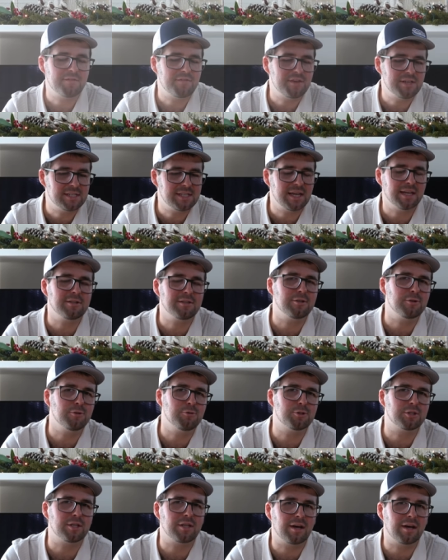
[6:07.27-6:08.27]
if you tend to
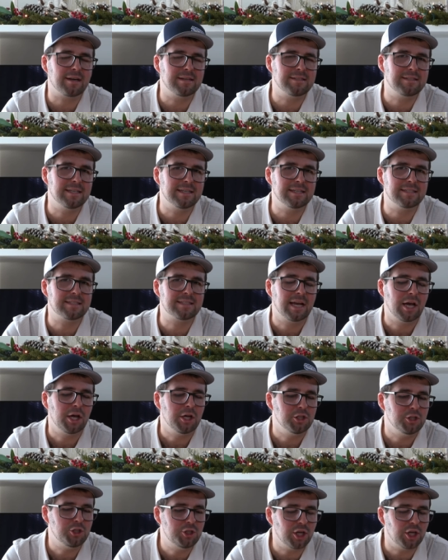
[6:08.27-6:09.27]
lose a lot of discs
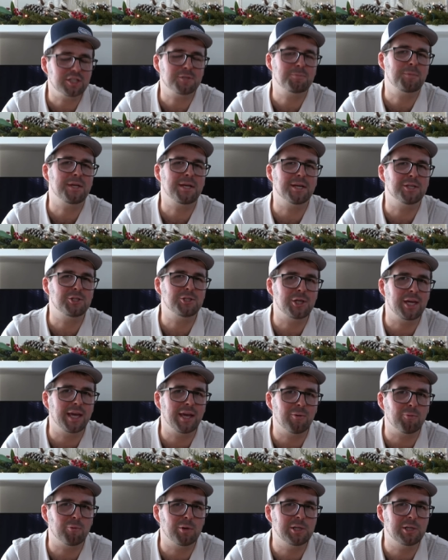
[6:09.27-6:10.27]
just because you
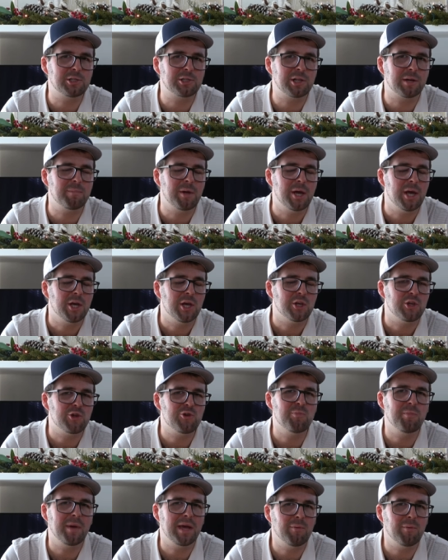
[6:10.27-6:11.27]
can't reach them,
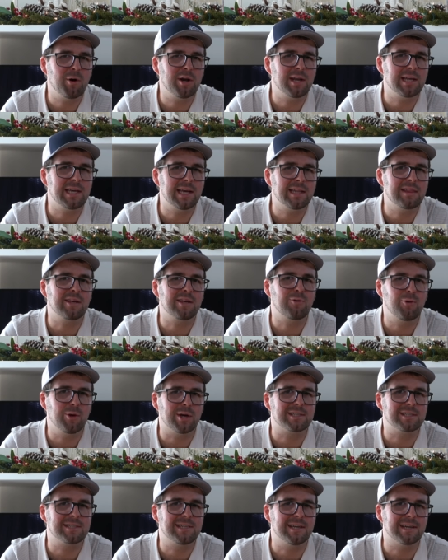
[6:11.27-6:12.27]
you may want to get the
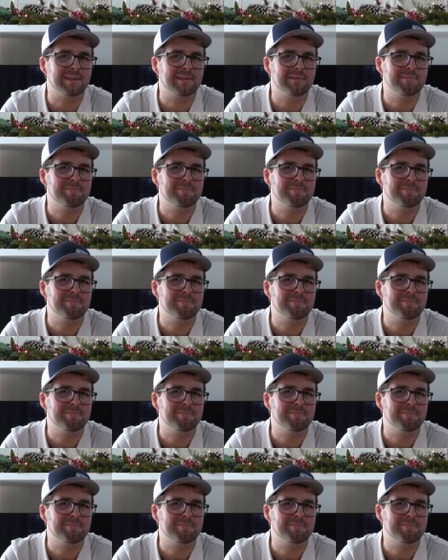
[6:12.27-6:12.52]
Quick Stick.